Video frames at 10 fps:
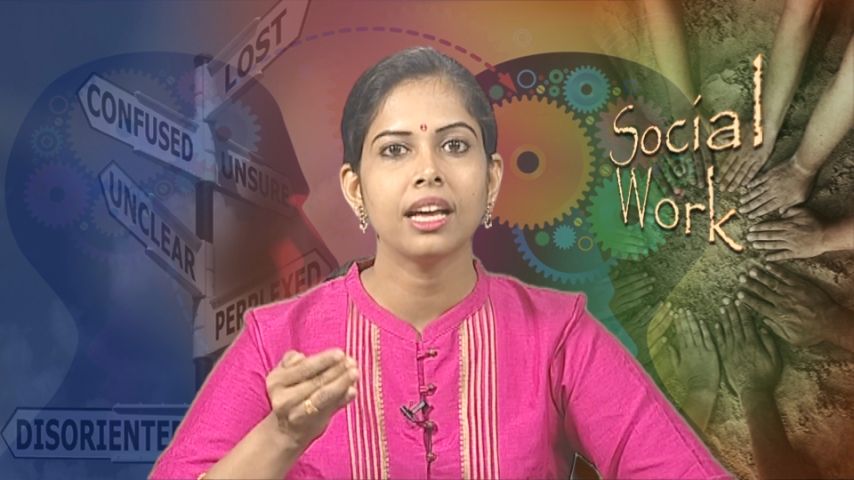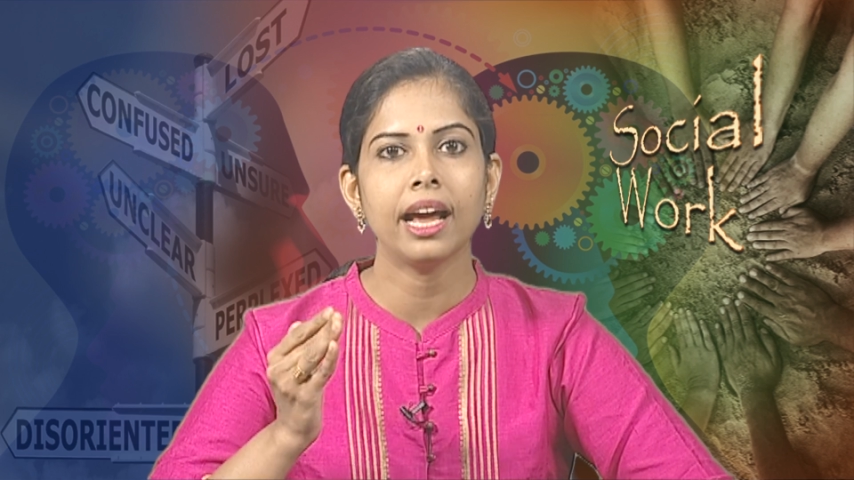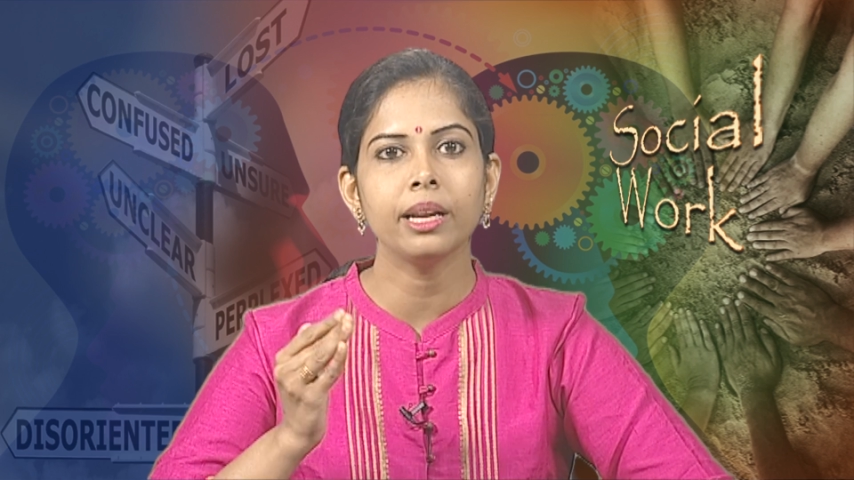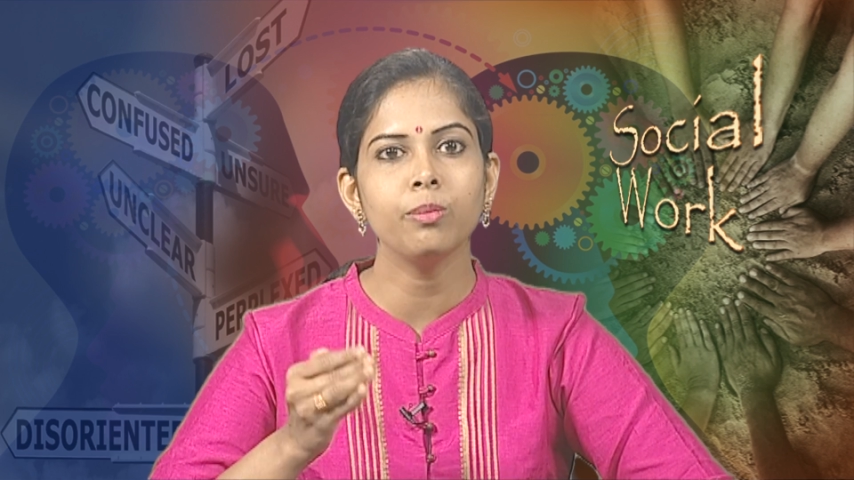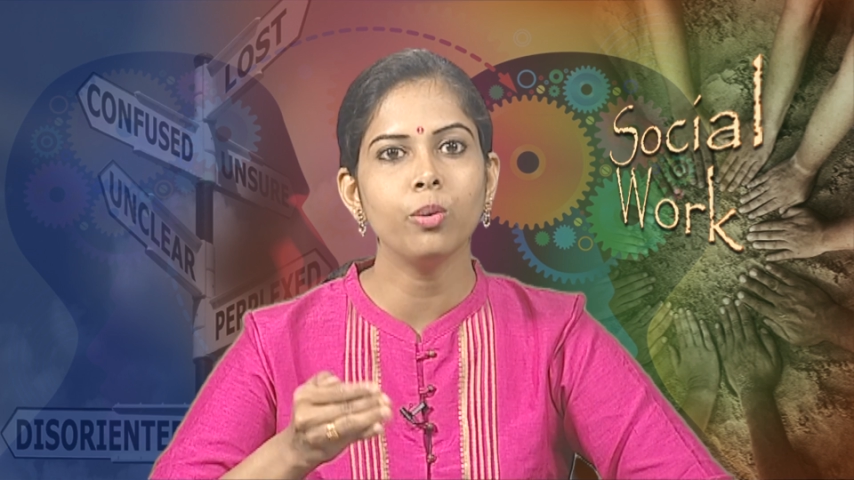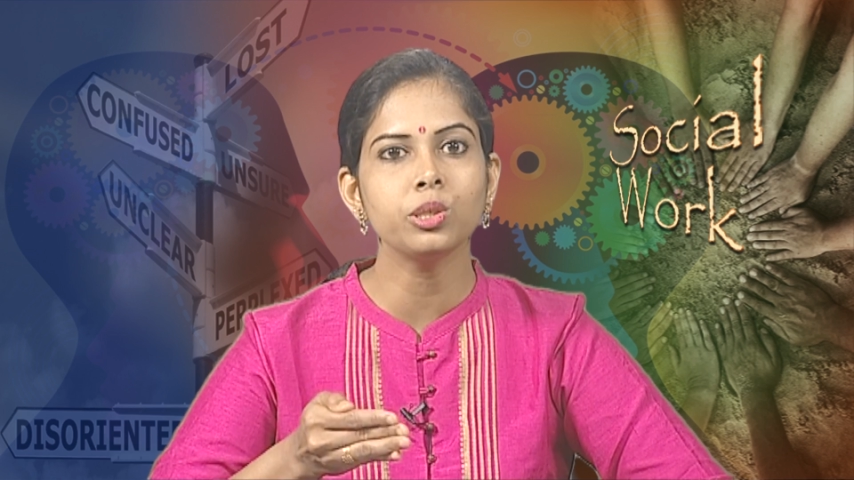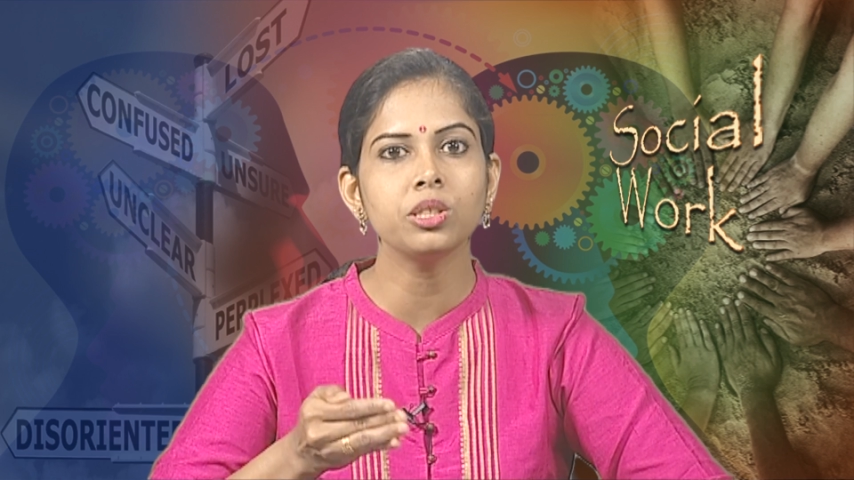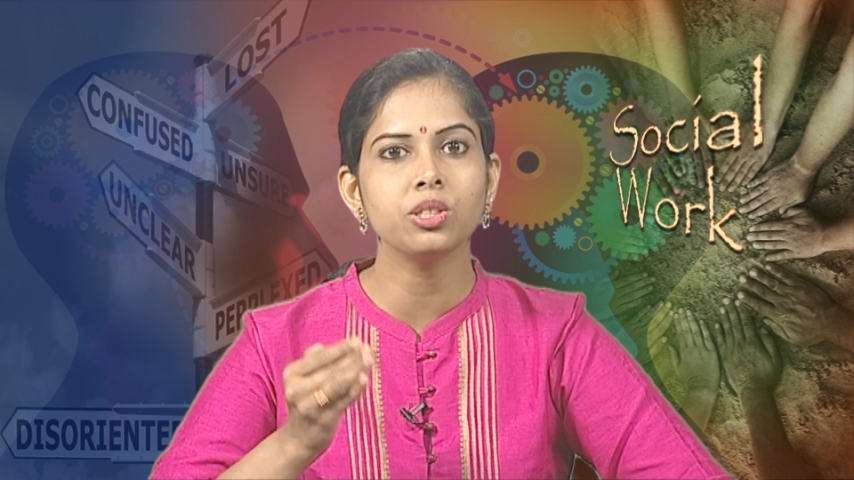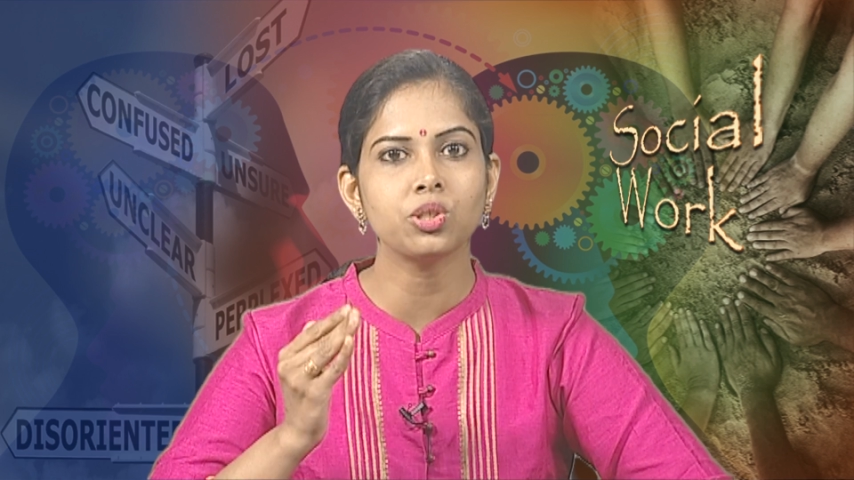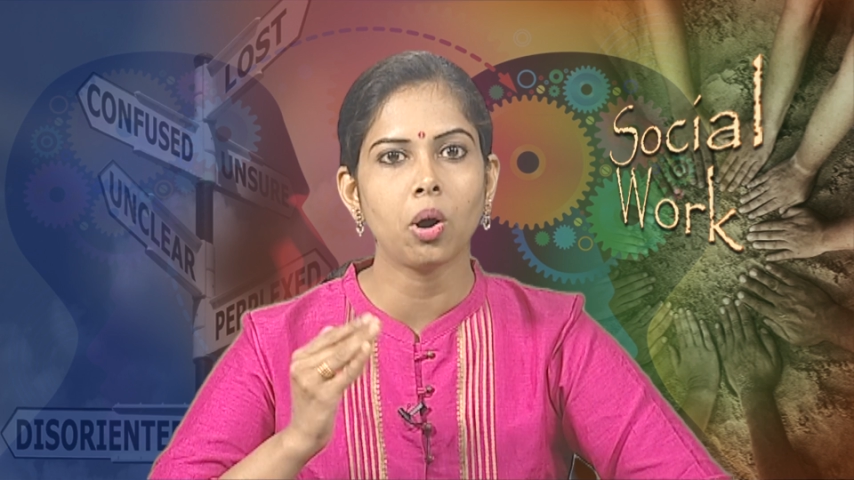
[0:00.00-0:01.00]
an
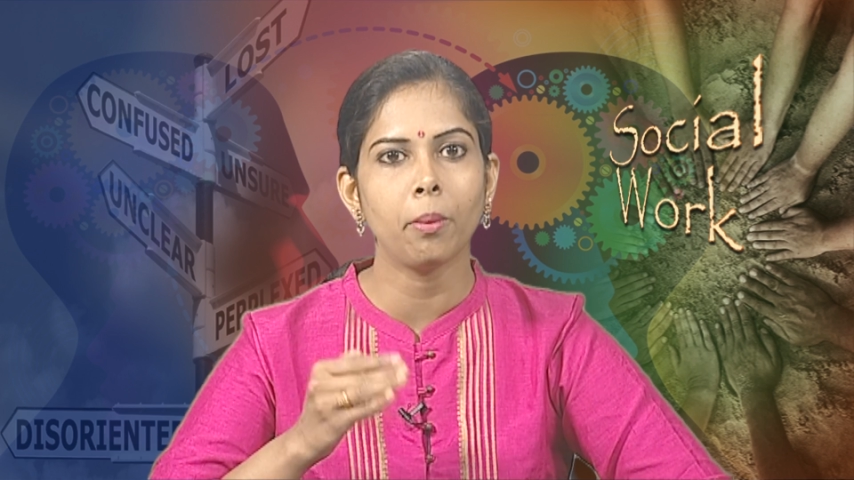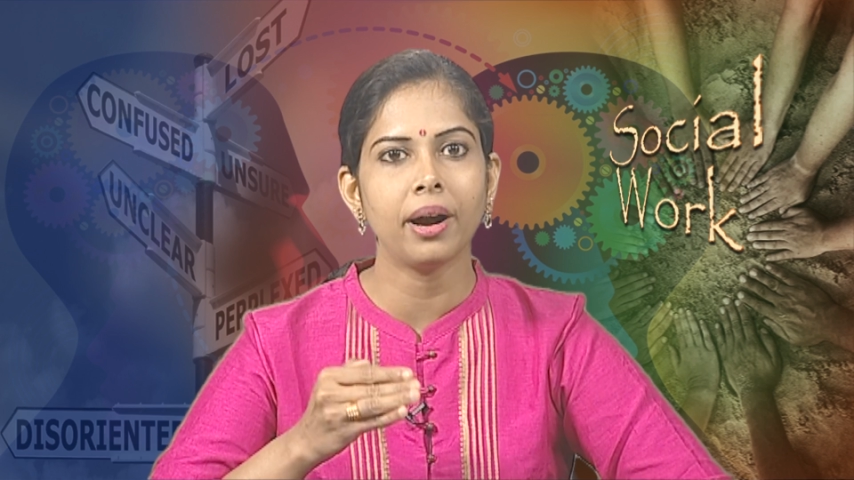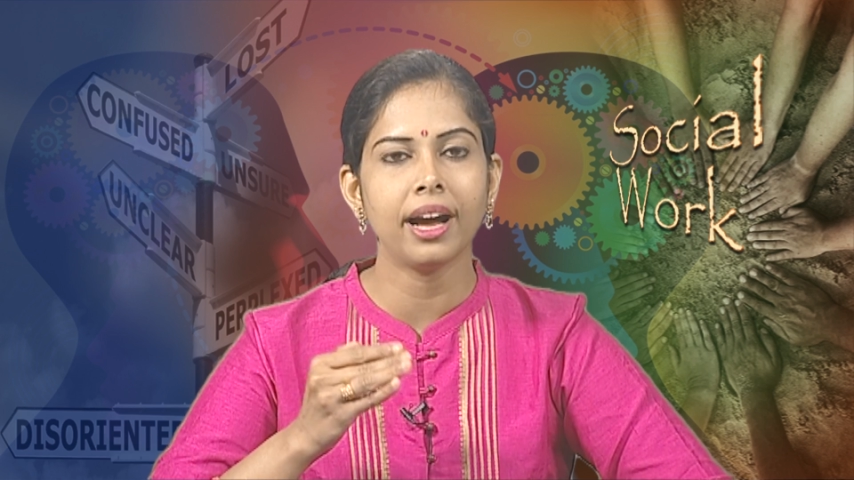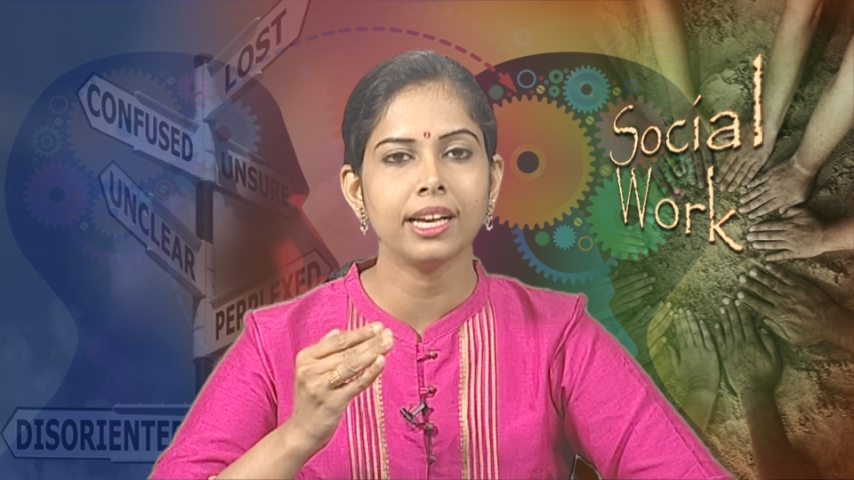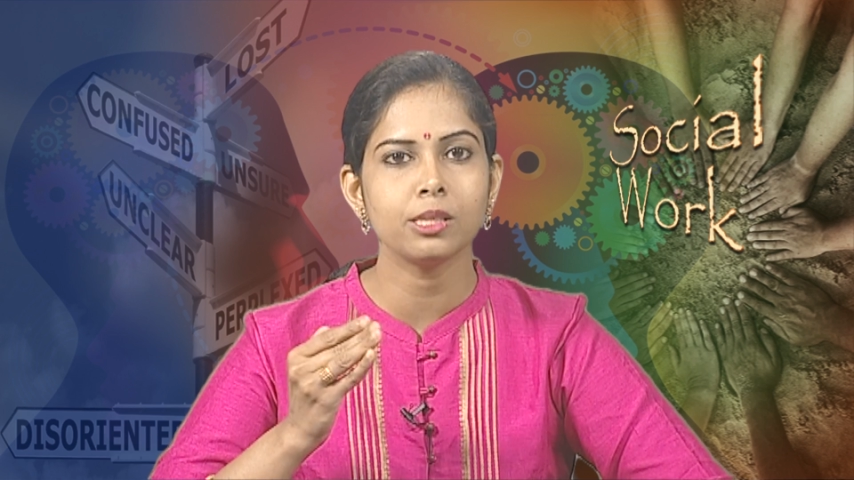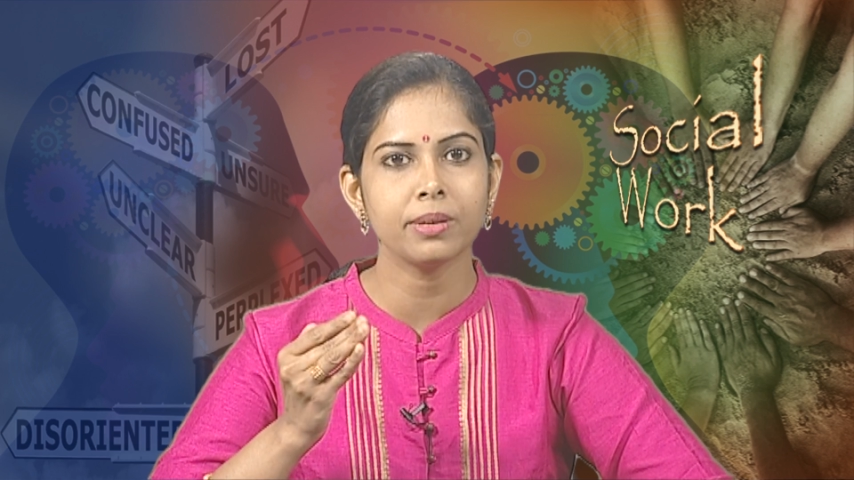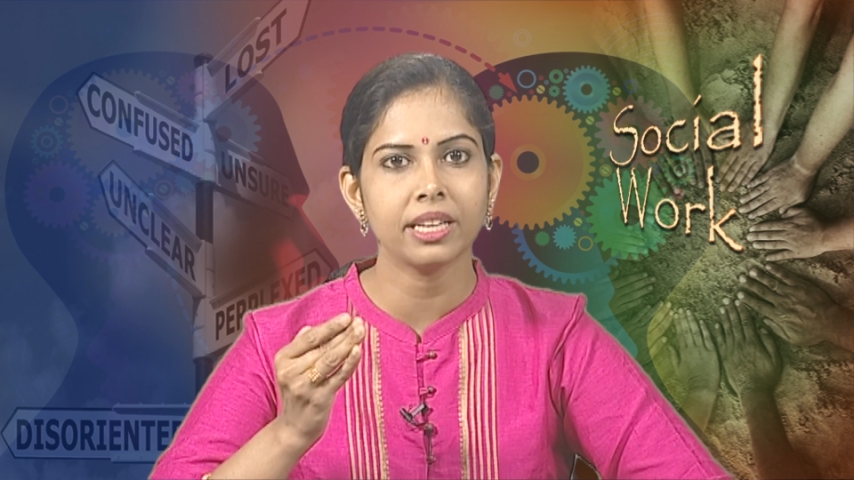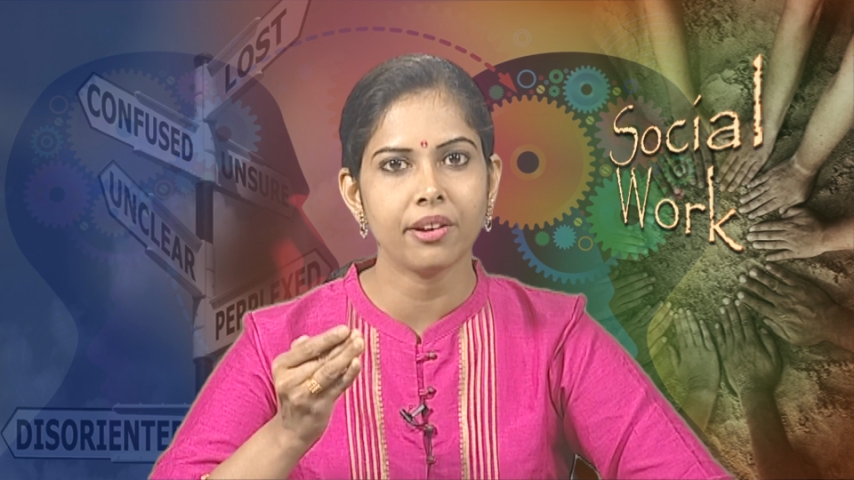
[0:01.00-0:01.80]
emotional trauma has been